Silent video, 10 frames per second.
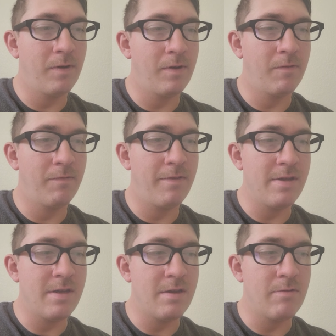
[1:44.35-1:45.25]
of
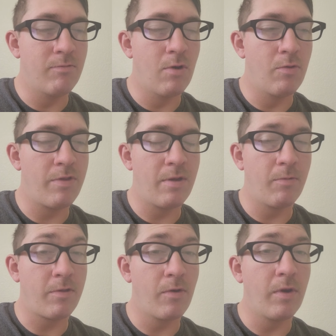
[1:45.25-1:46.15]
the roast that
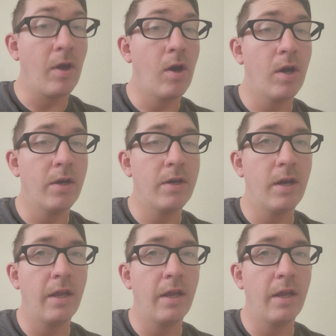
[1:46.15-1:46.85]
was going on.